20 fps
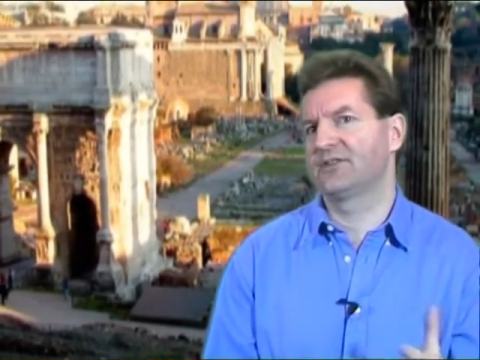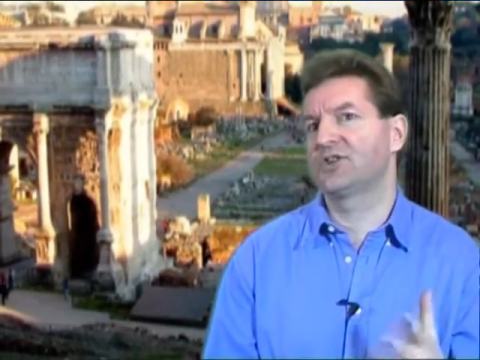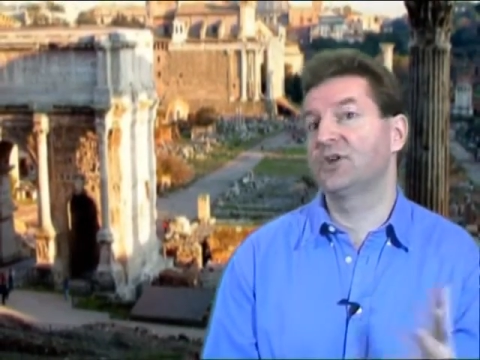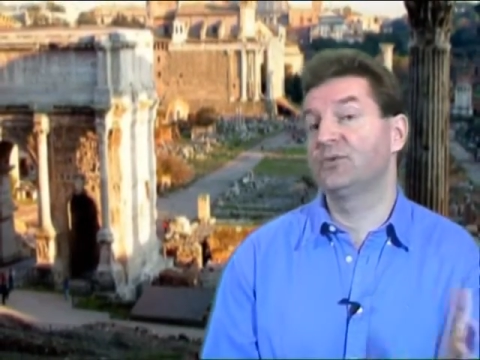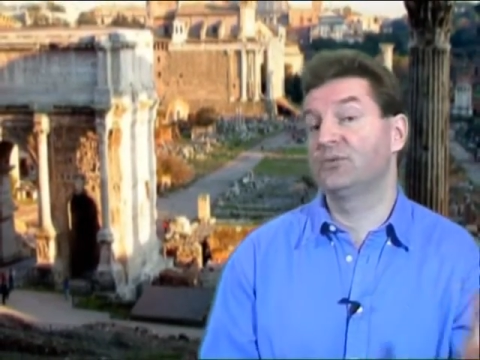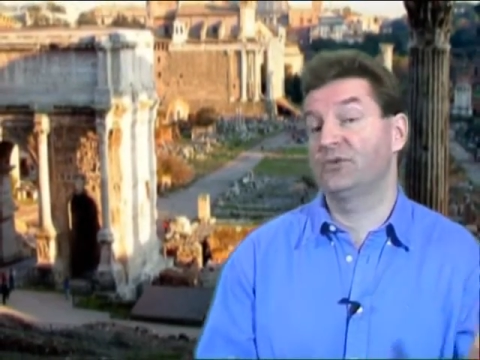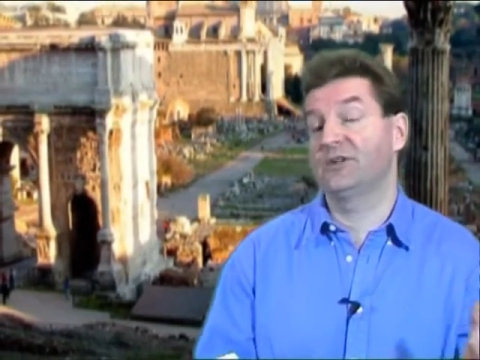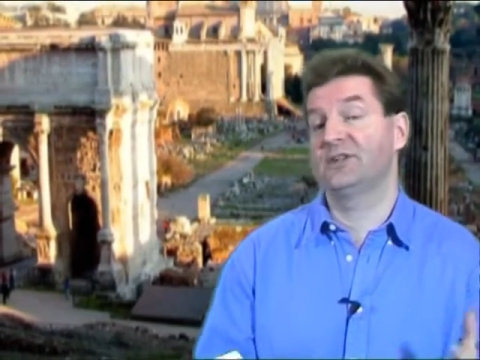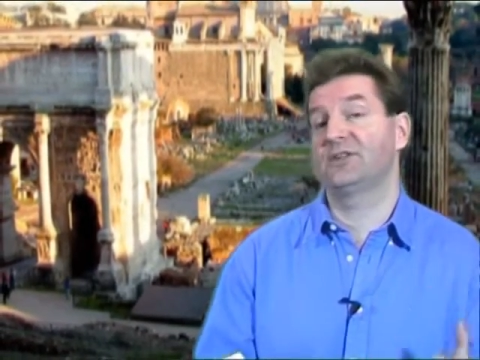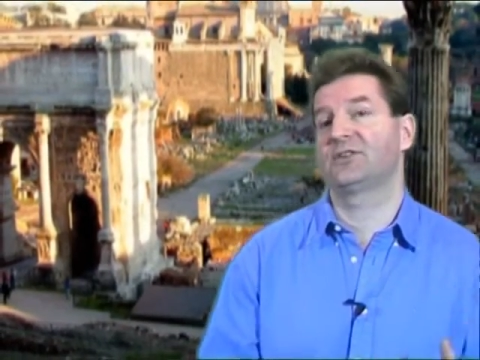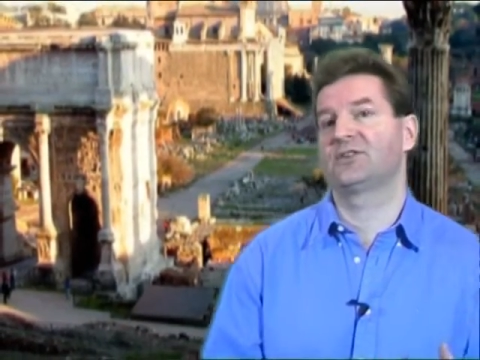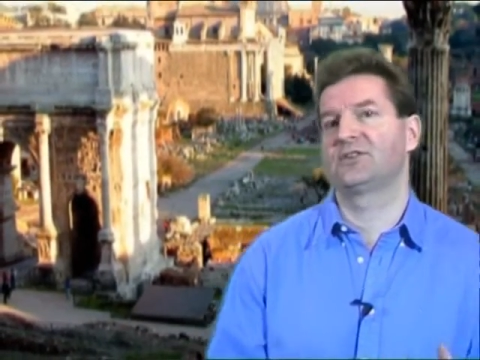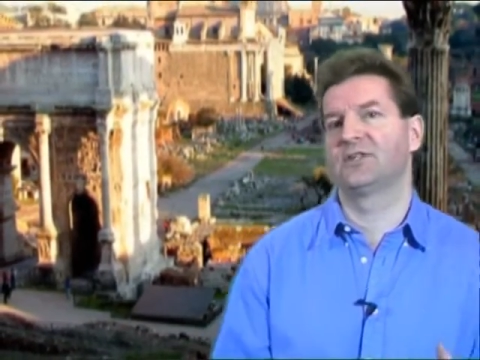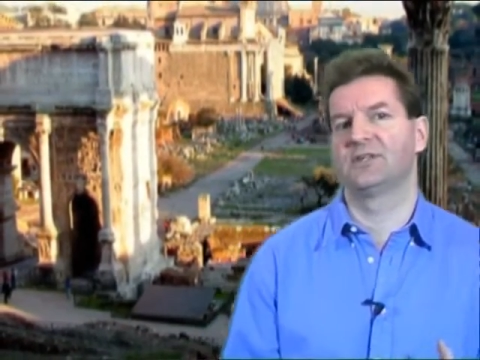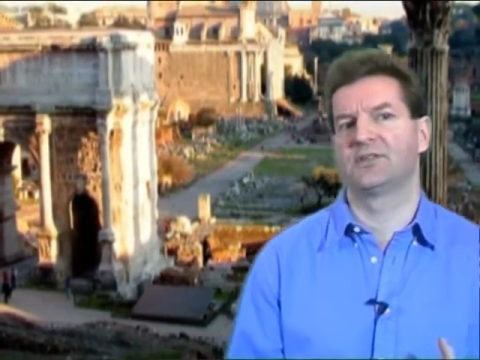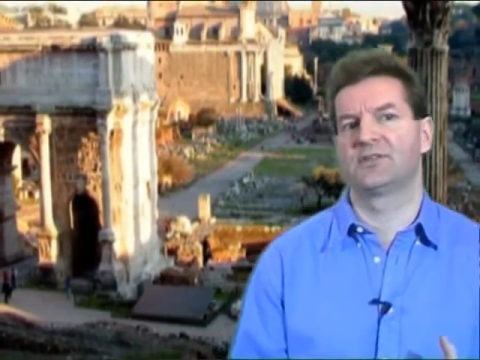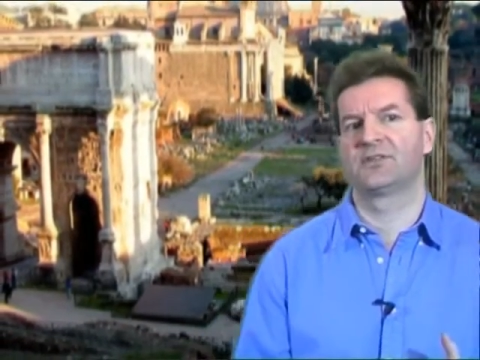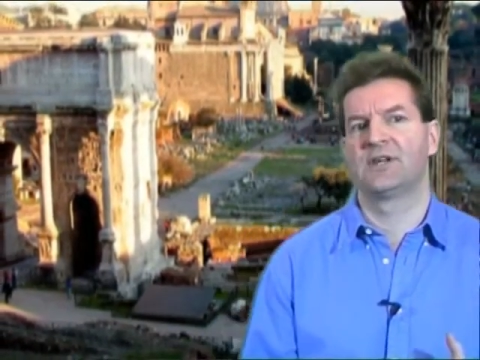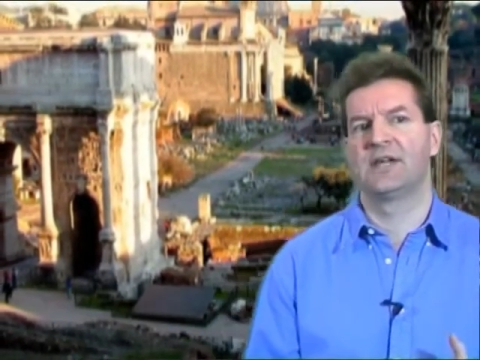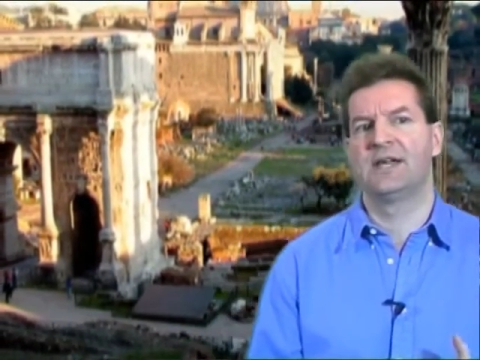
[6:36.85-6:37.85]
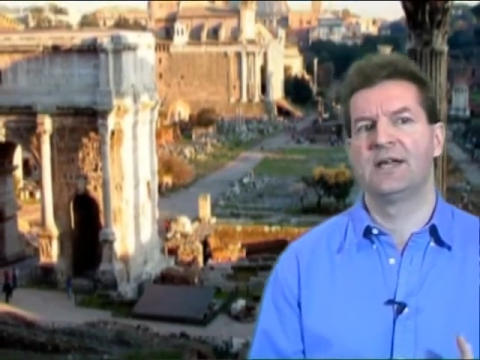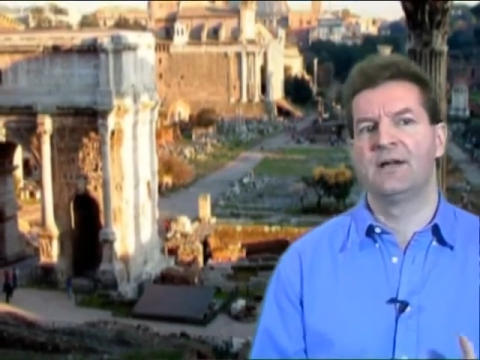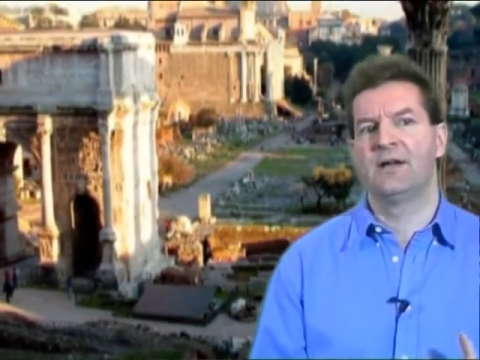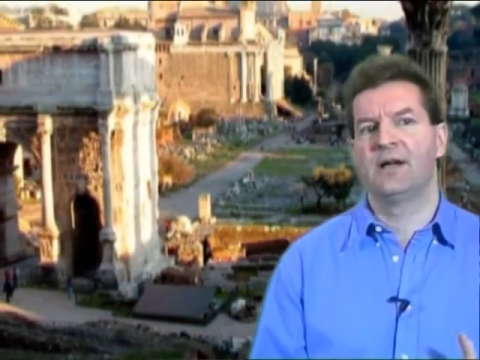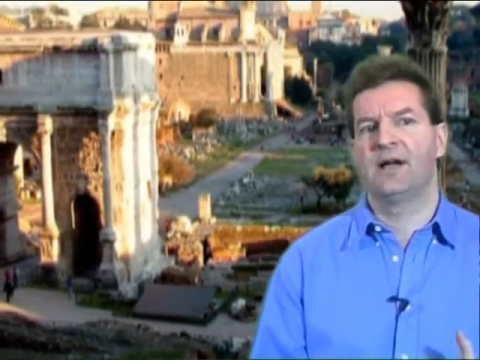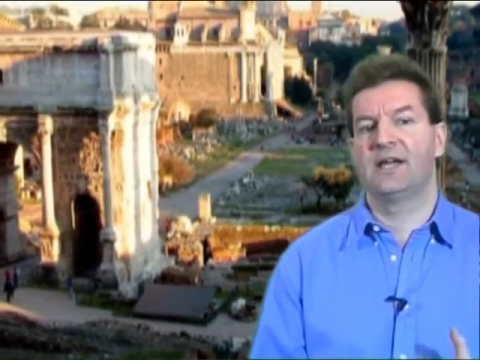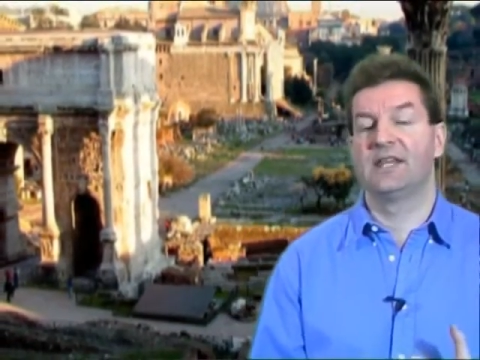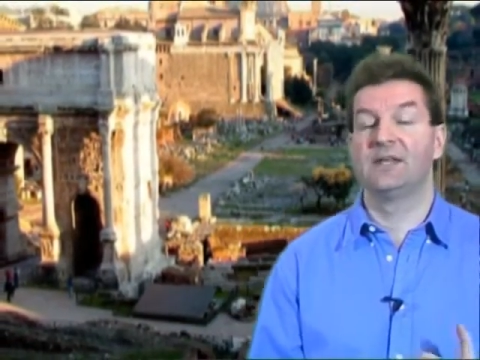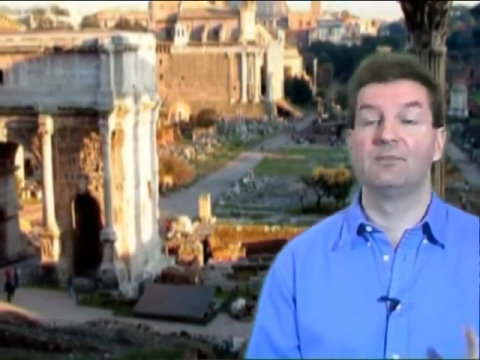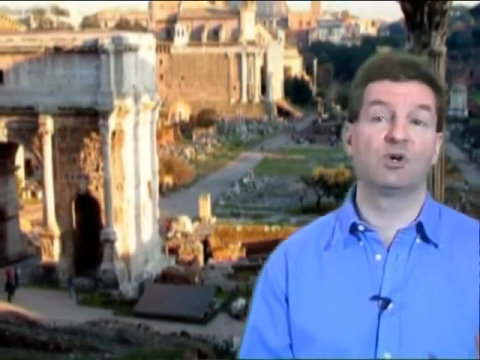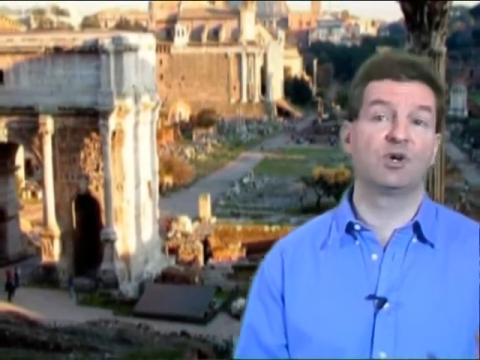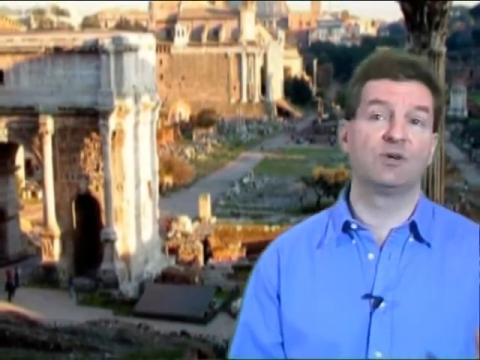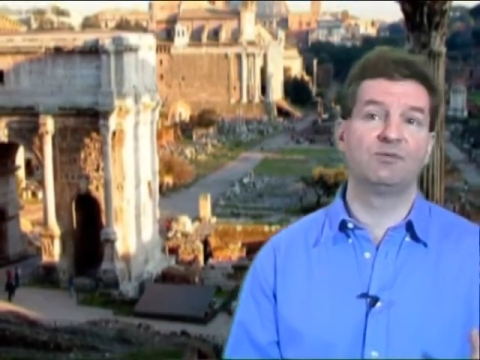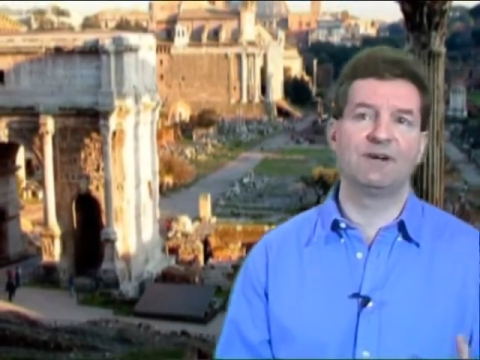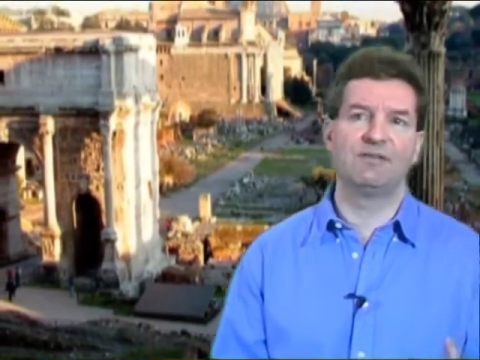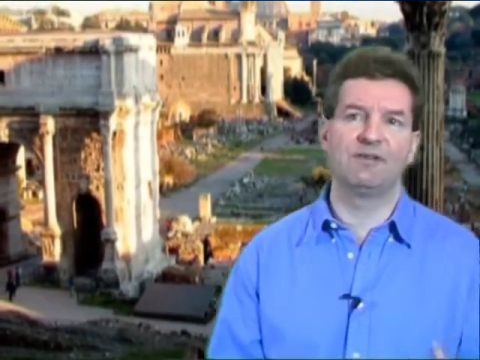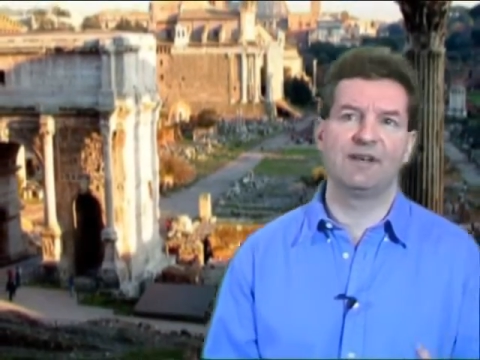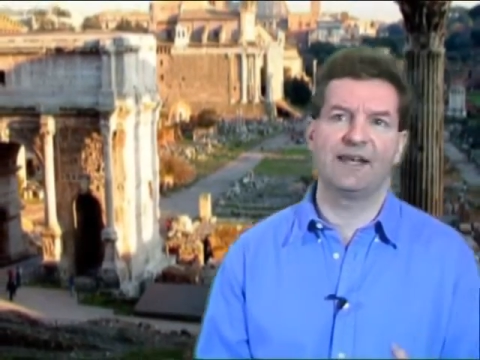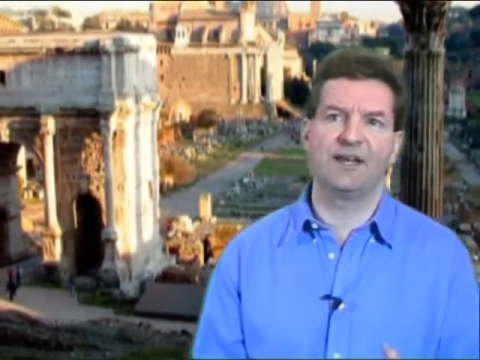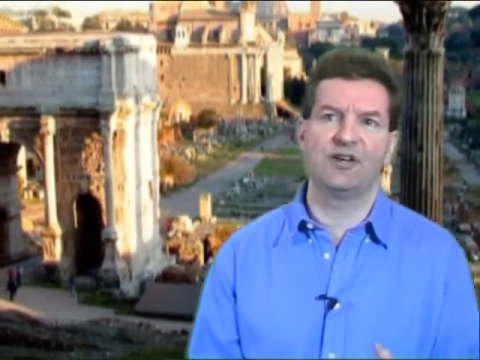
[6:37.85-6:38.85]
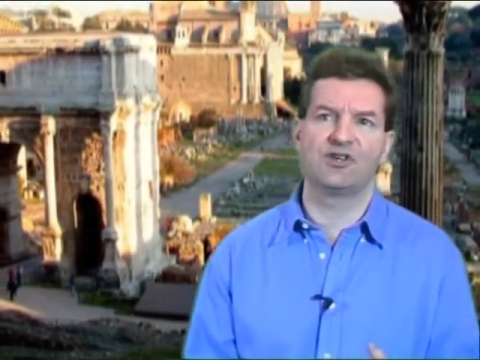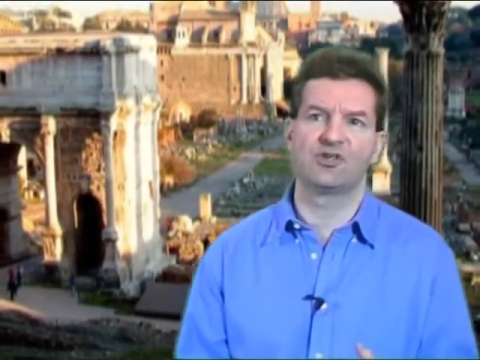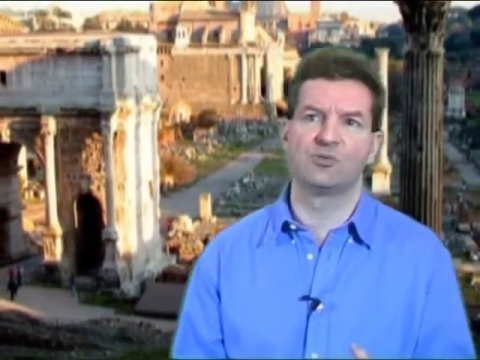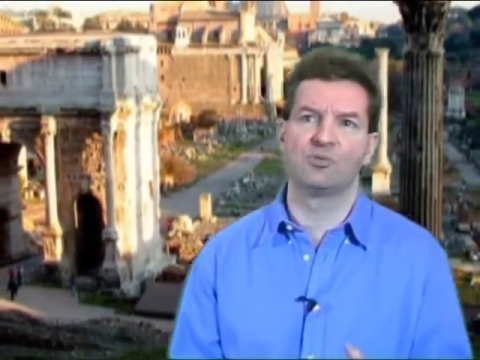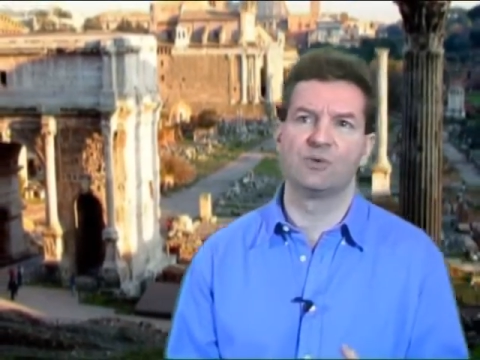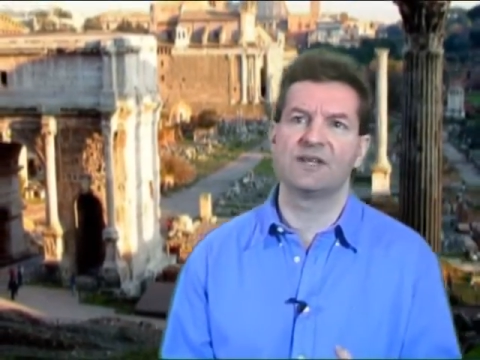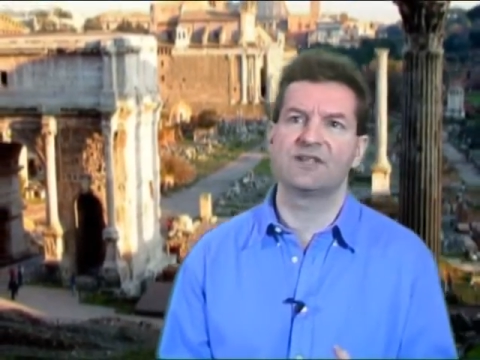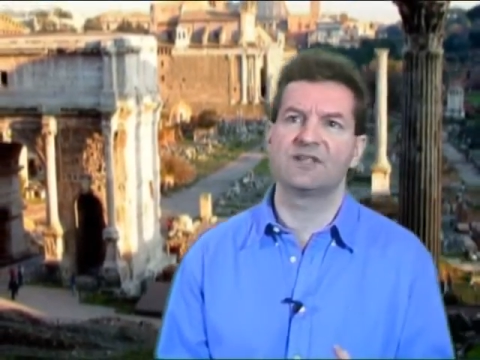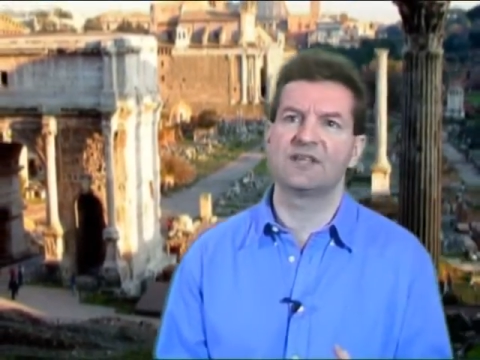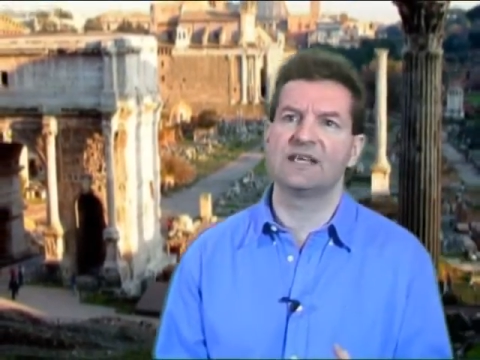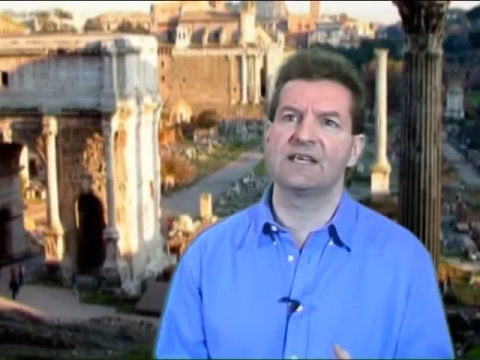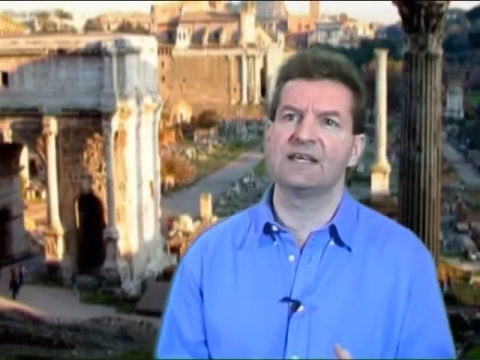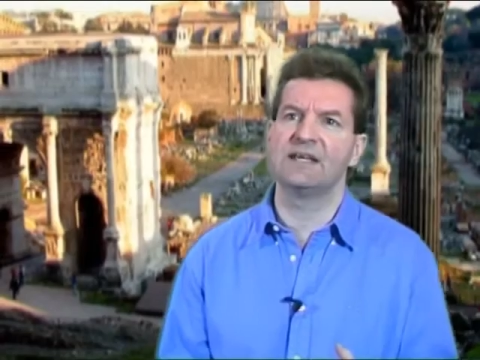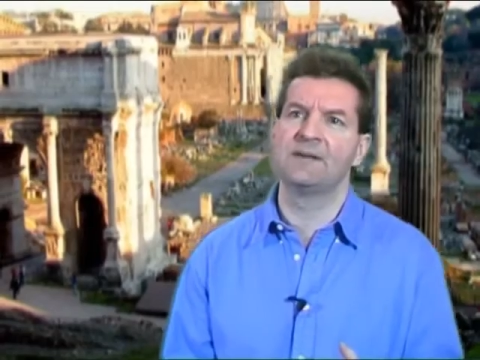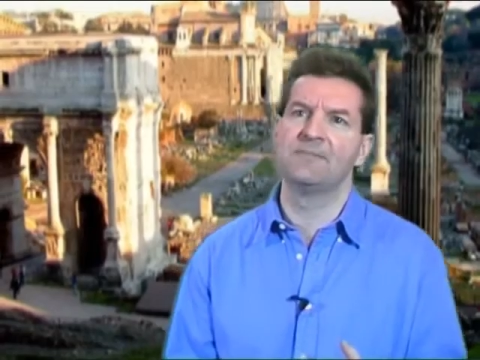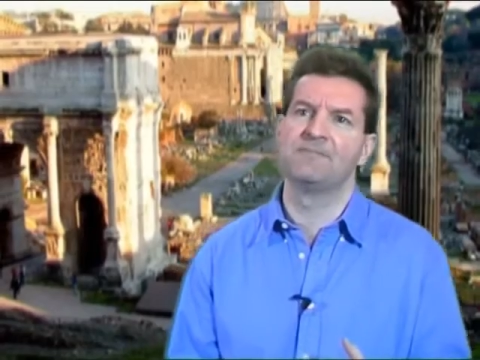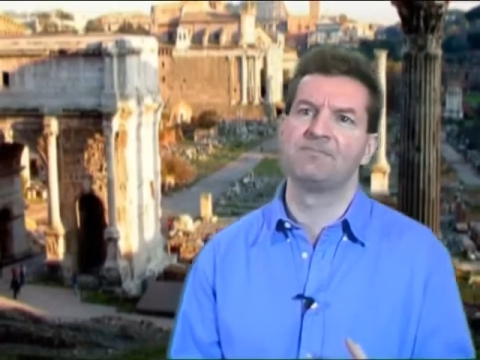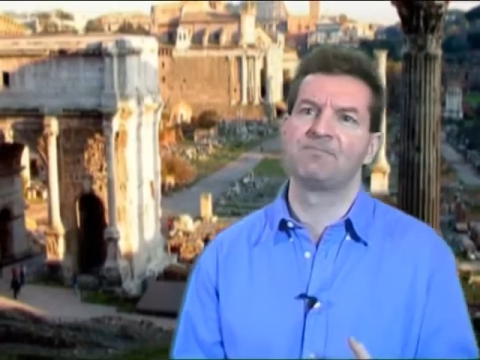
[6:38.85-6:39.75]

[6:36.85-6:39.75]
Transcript: So, for instance, in the book of Revelation, we see